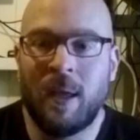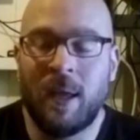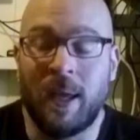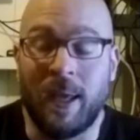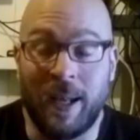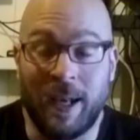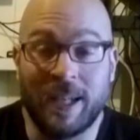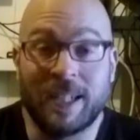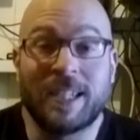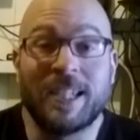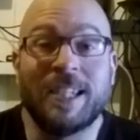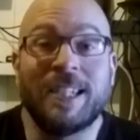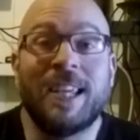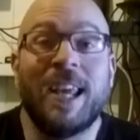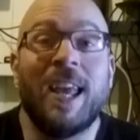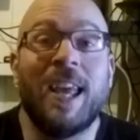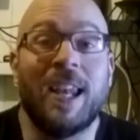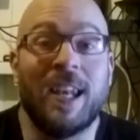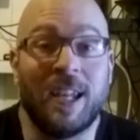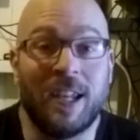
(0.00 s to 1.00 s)
And it's
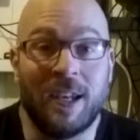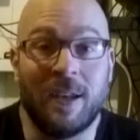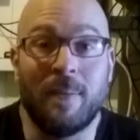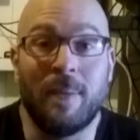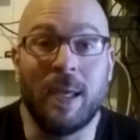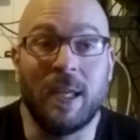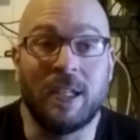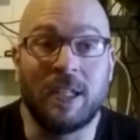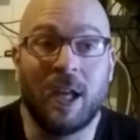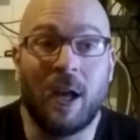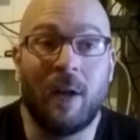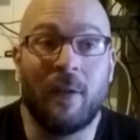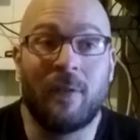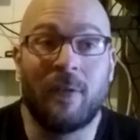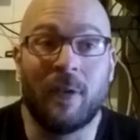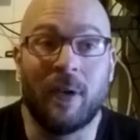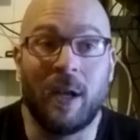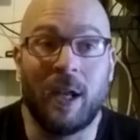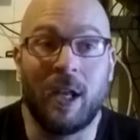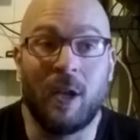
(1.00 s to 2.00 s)
intended to be tough
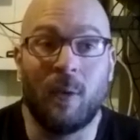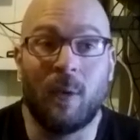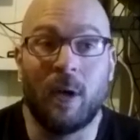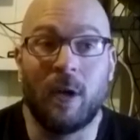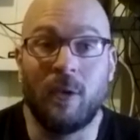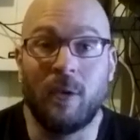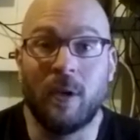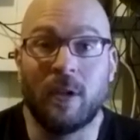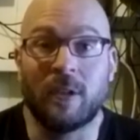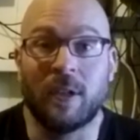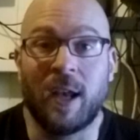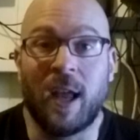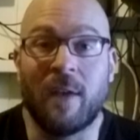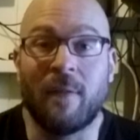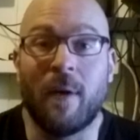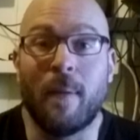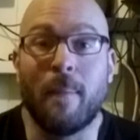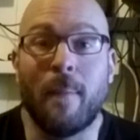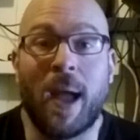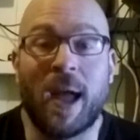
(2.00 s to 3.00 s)
for anyone who doesn't
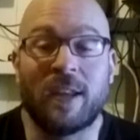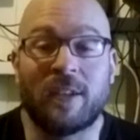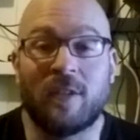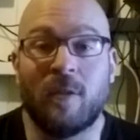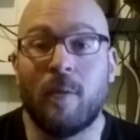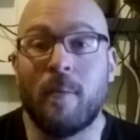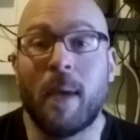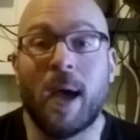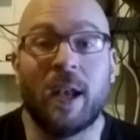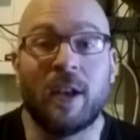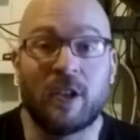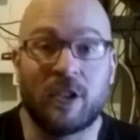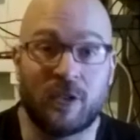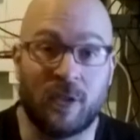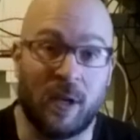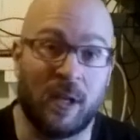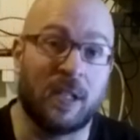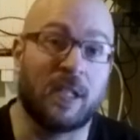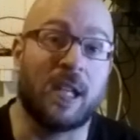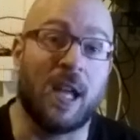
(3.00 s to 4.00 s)
have a massive amount of
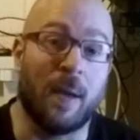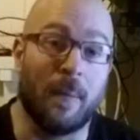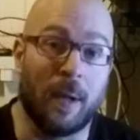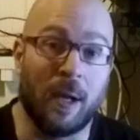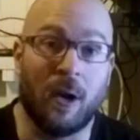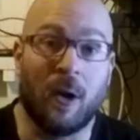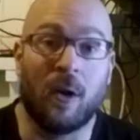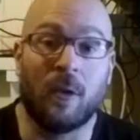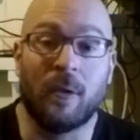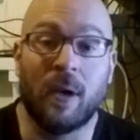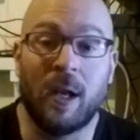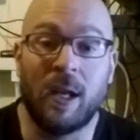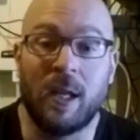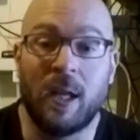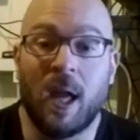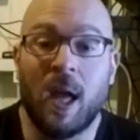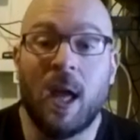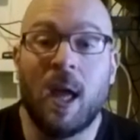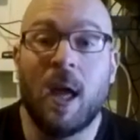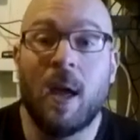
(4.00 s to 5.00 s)
strength stamina already.
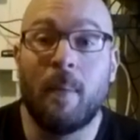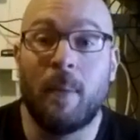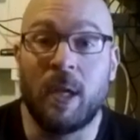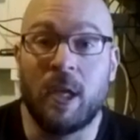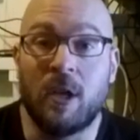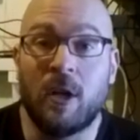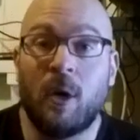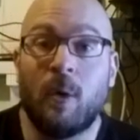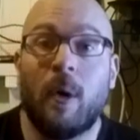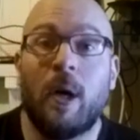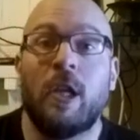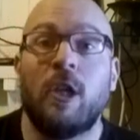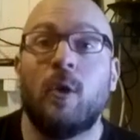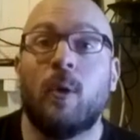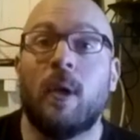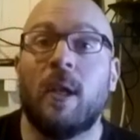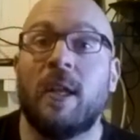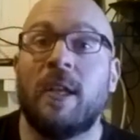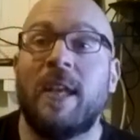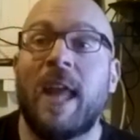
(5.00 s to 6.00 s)
But you know what?
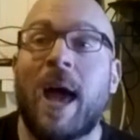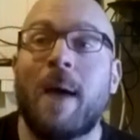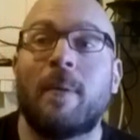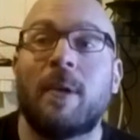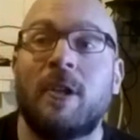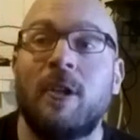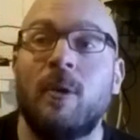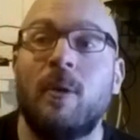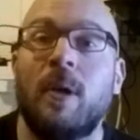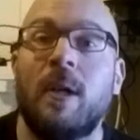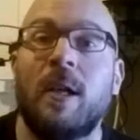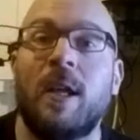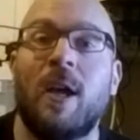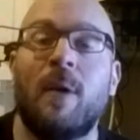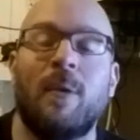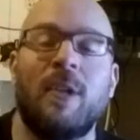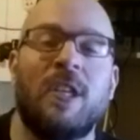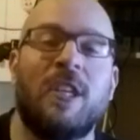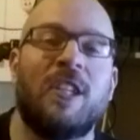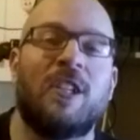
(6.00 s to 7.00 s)
You'll adapt to it,
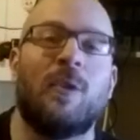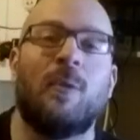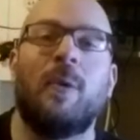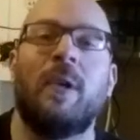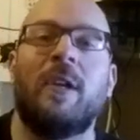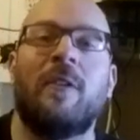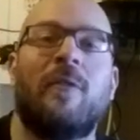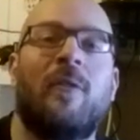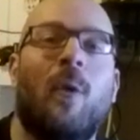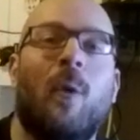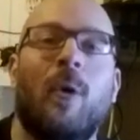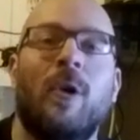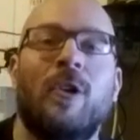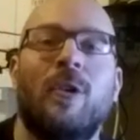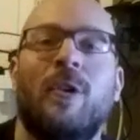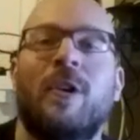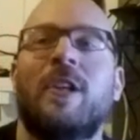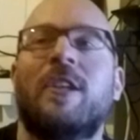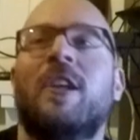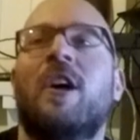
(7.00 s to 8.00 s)
and when you get to week 4,
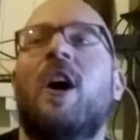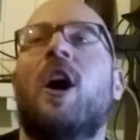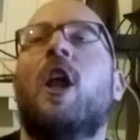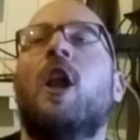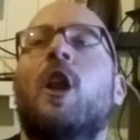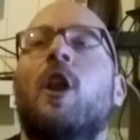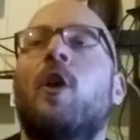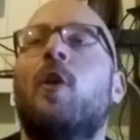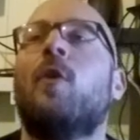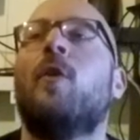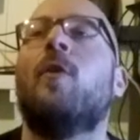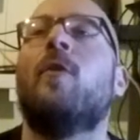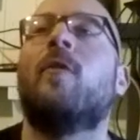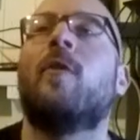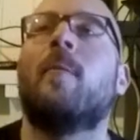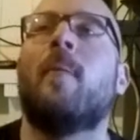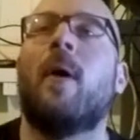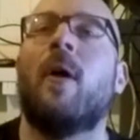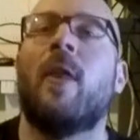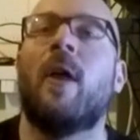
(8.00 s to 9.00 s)
you'll get to unload
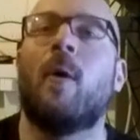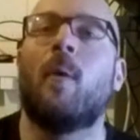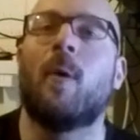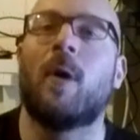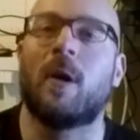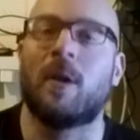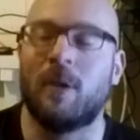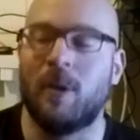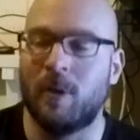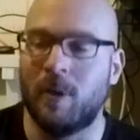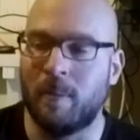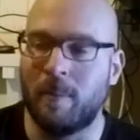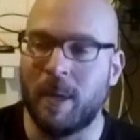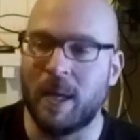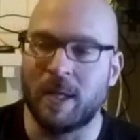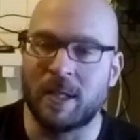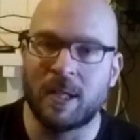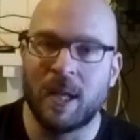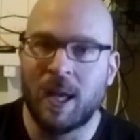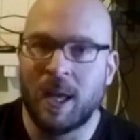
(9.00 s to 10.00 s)
from all that workload a
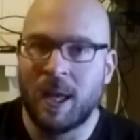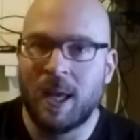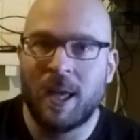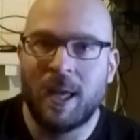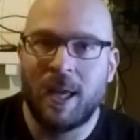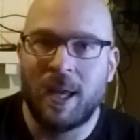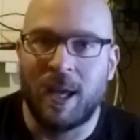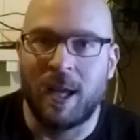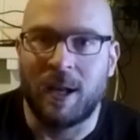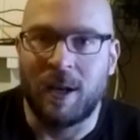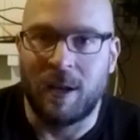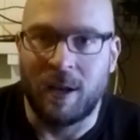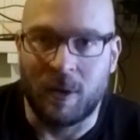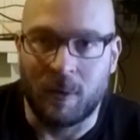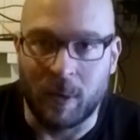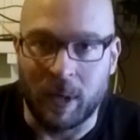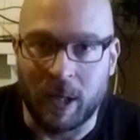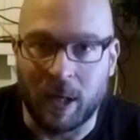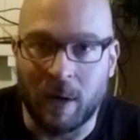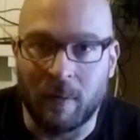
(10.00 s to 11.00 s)
bit and
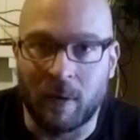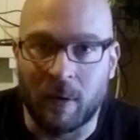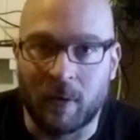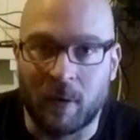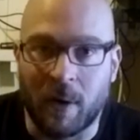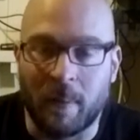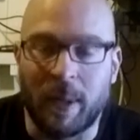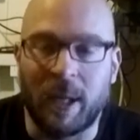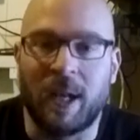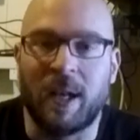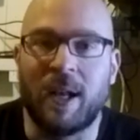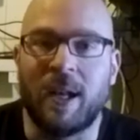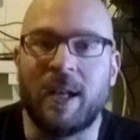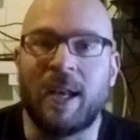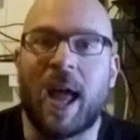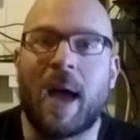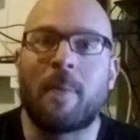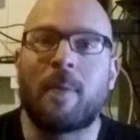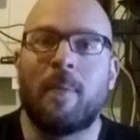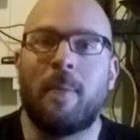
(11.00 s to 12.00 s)
recover from it and
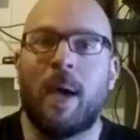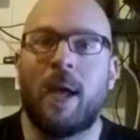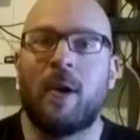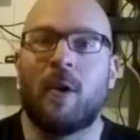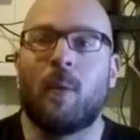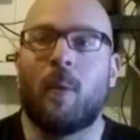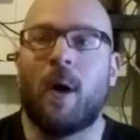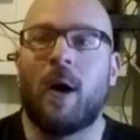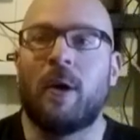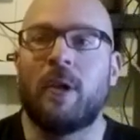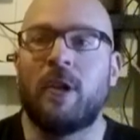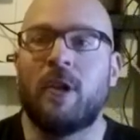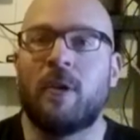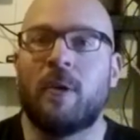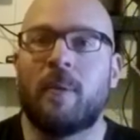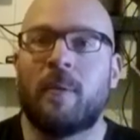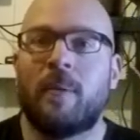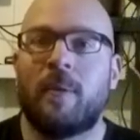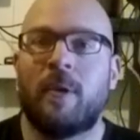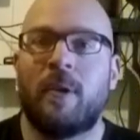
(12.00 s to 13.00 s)
adapt better while
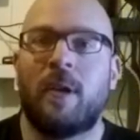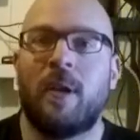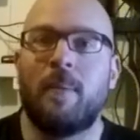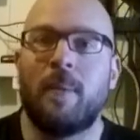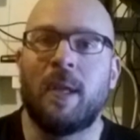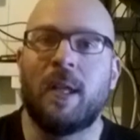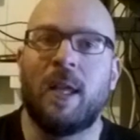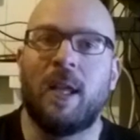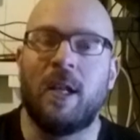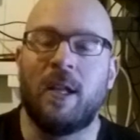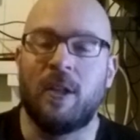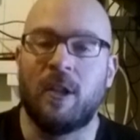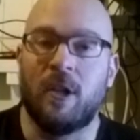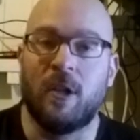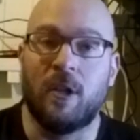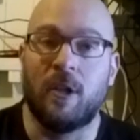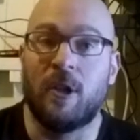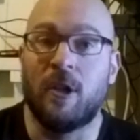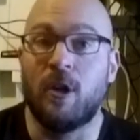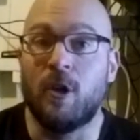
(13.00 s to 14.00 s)
you're stimulating
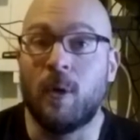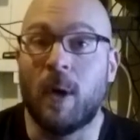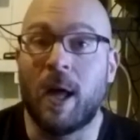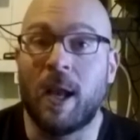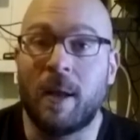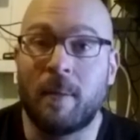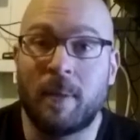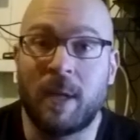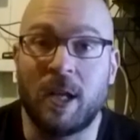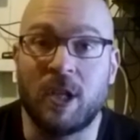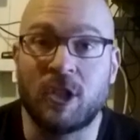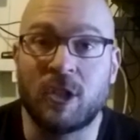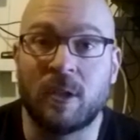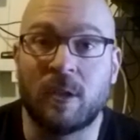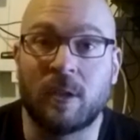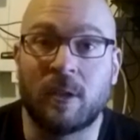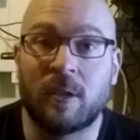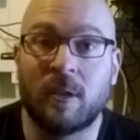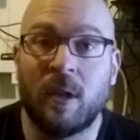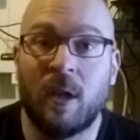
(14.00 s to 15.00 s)
the new
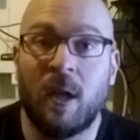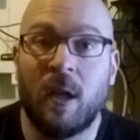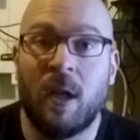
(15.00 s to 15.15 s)
adaptations.